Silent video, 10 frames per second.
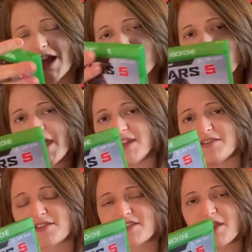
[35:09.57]

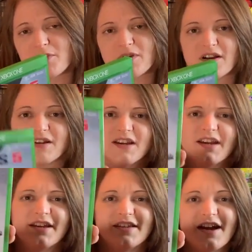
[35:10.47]
campaigns. So
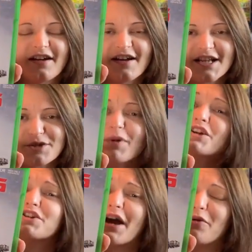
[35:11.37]
yeah, I
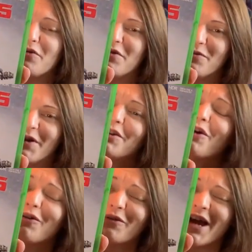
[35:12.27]
splashed out when it
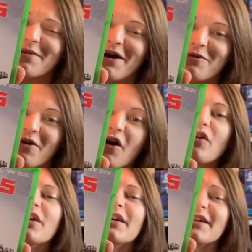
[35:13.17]
not long came out
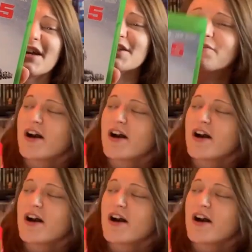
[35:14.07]
on Gears